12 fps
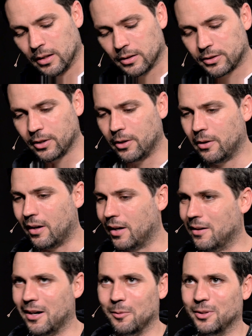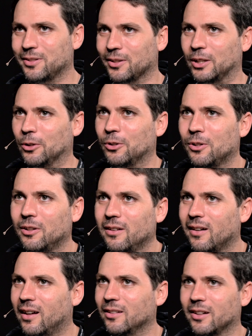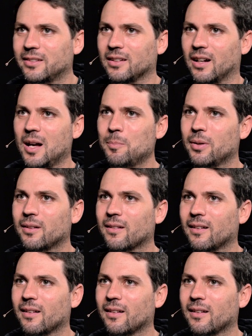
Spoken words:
So I went to Google, I looked it up,